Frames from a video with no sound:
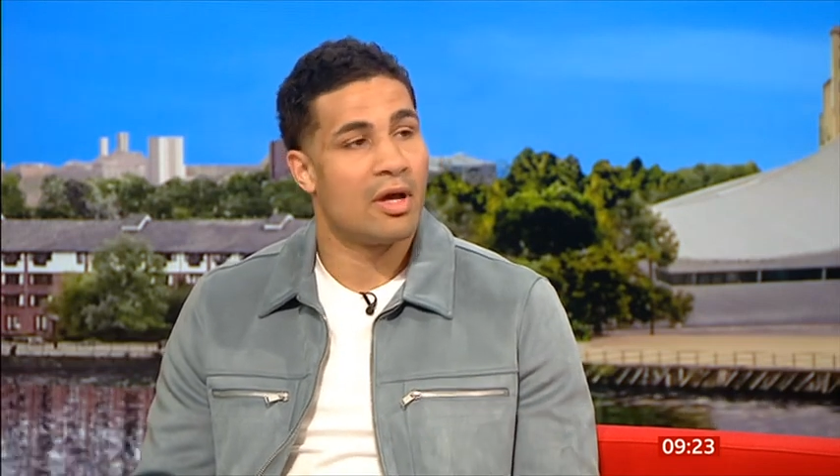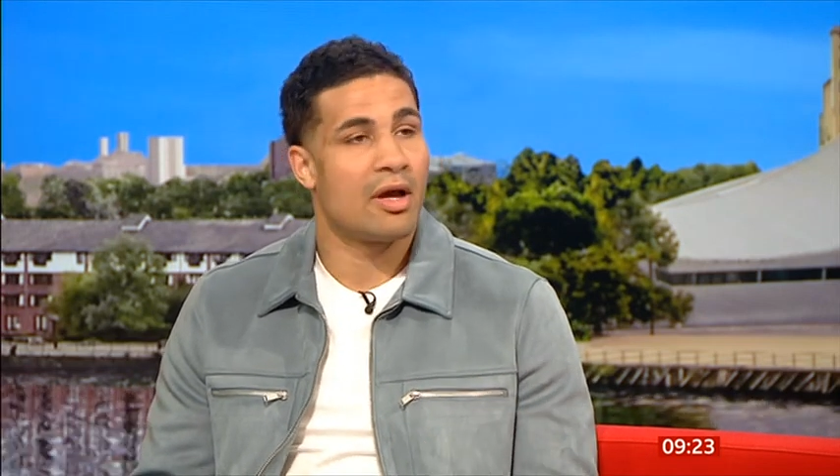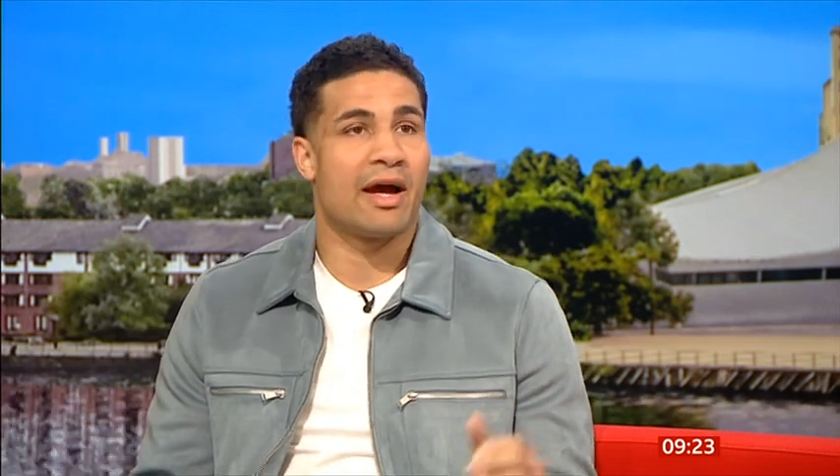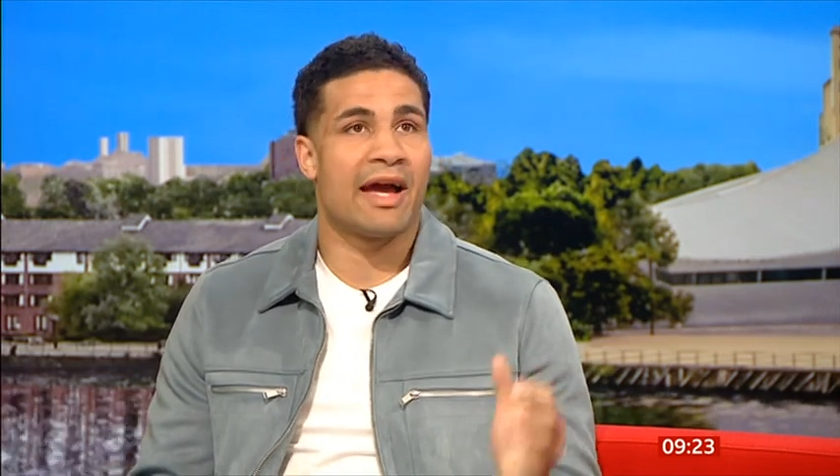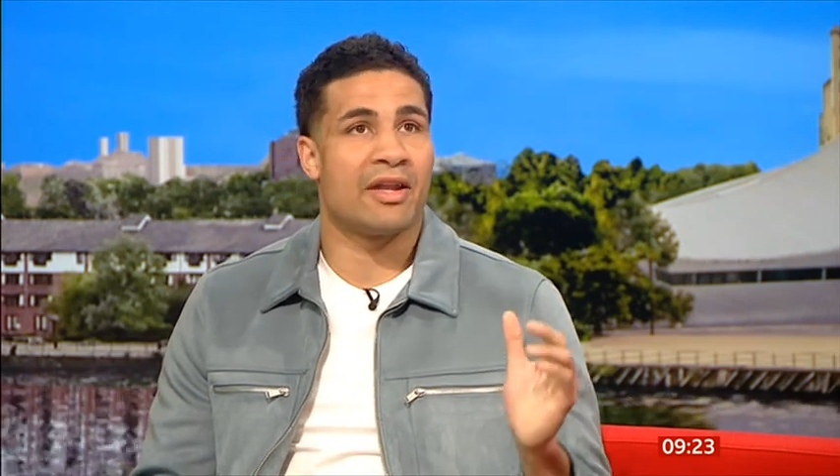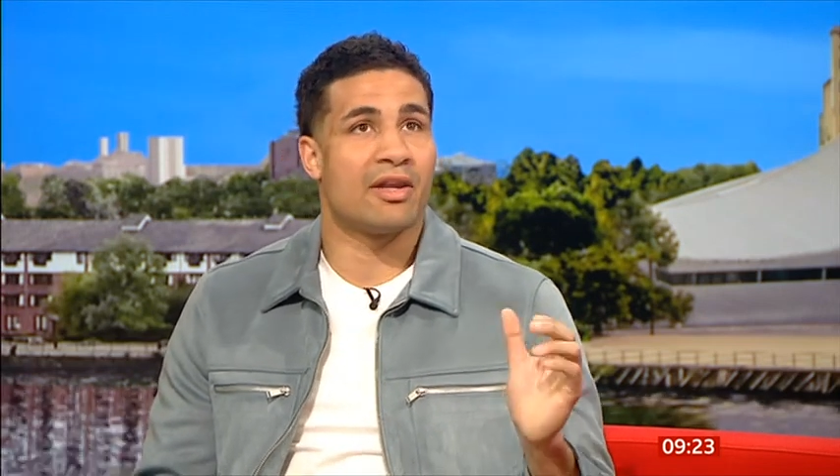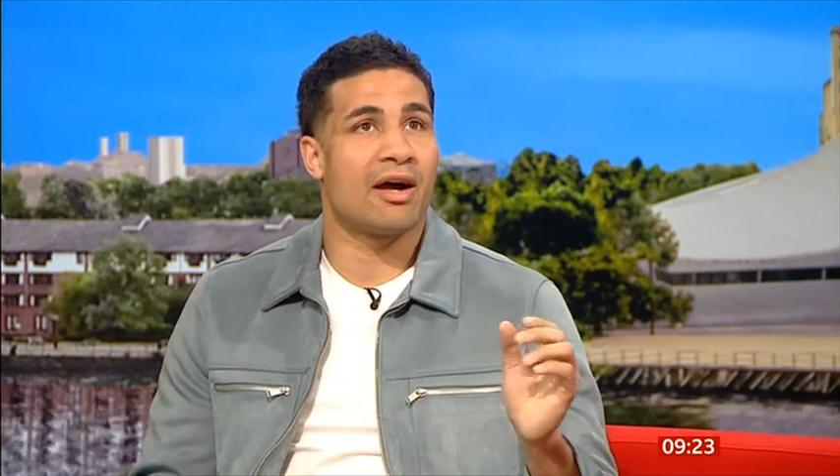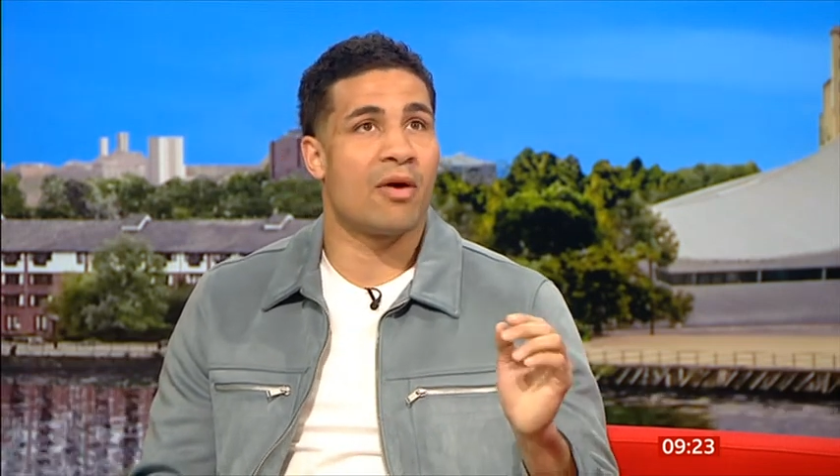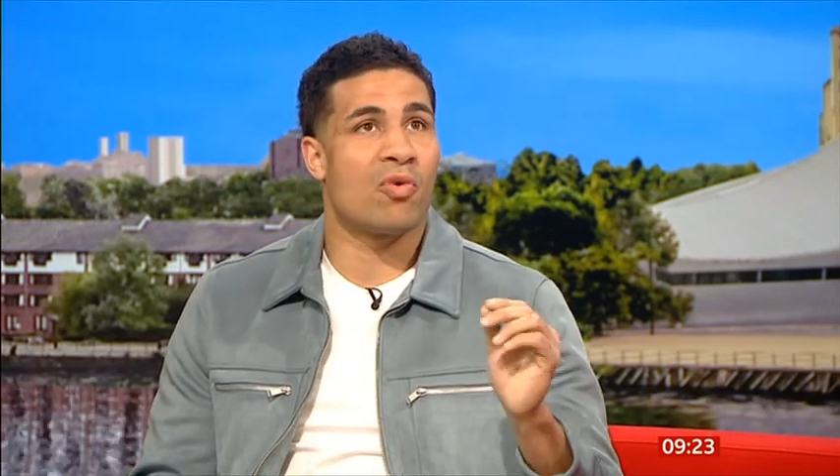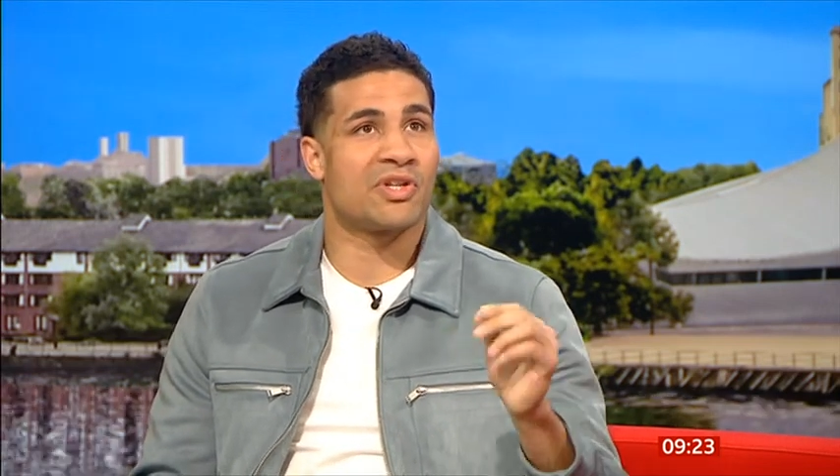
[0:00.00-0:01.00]
And
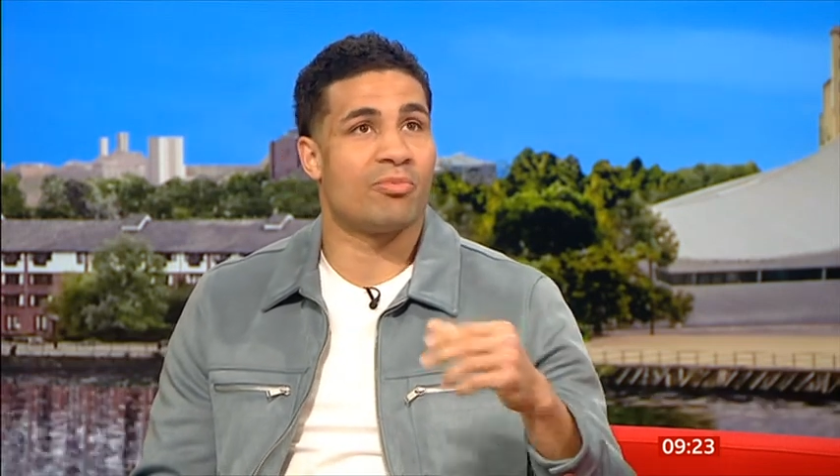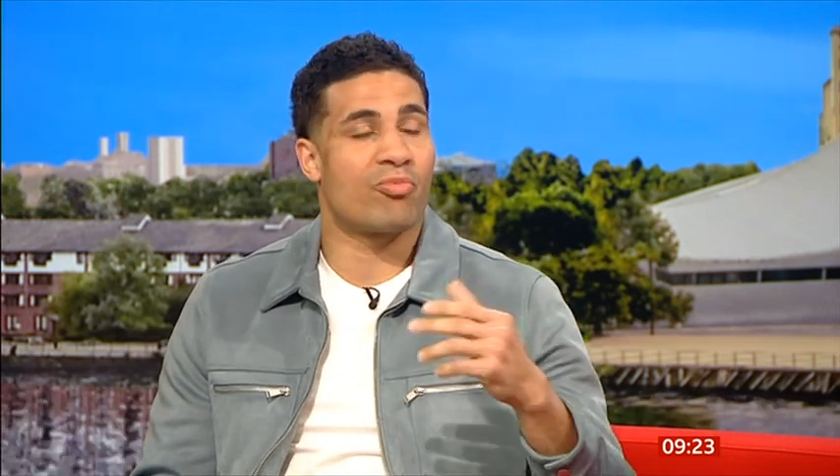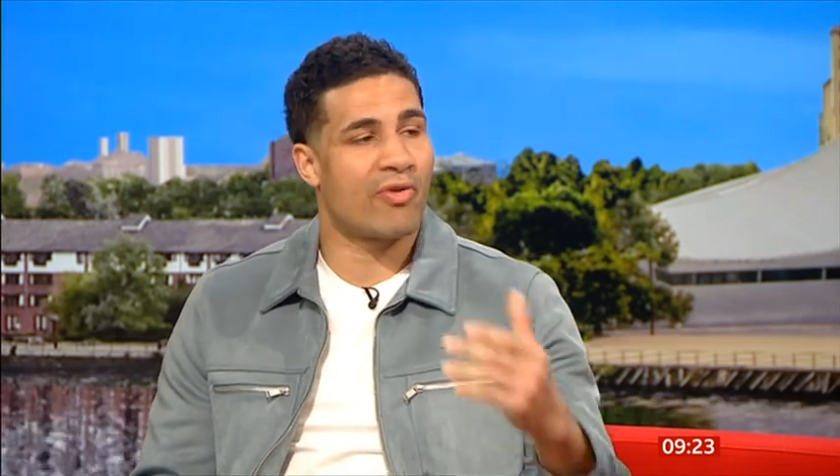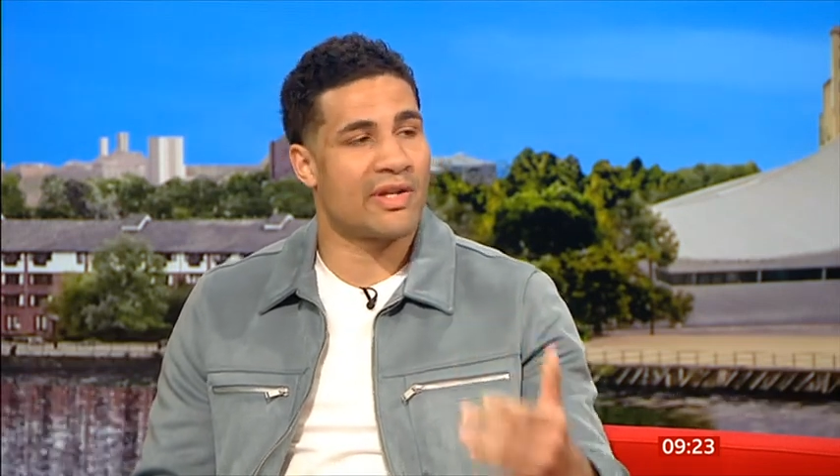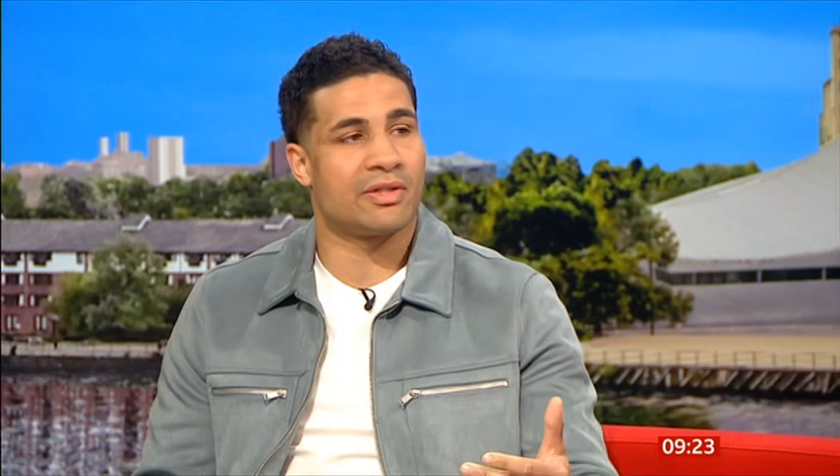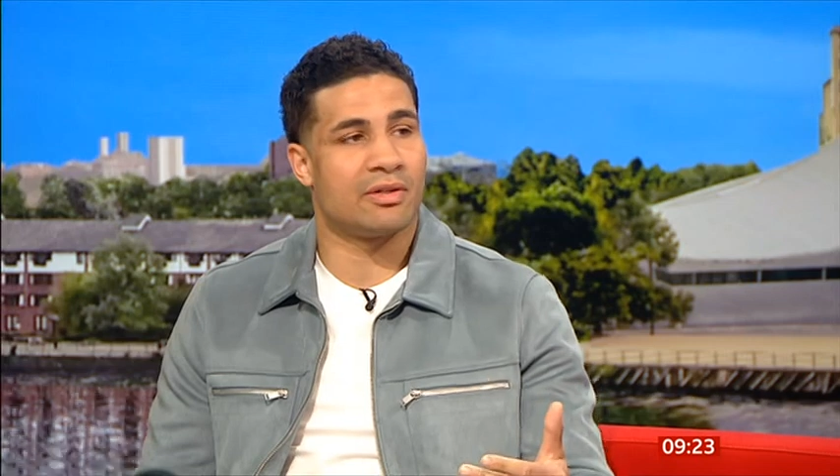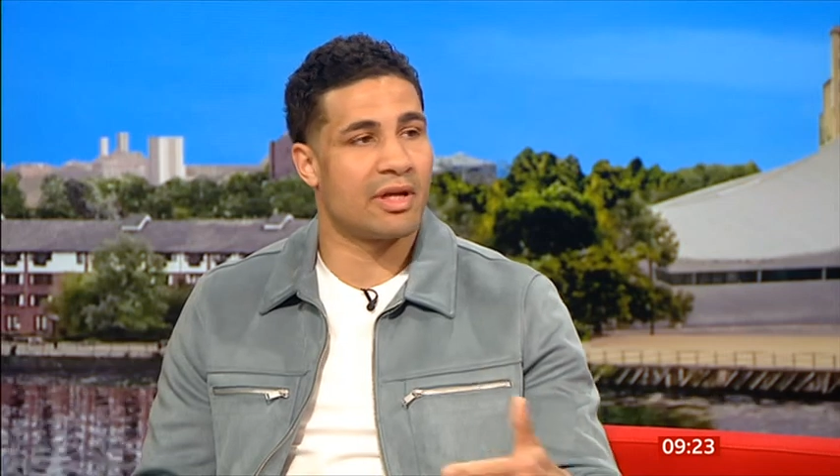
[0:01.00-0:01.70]
I wasn't present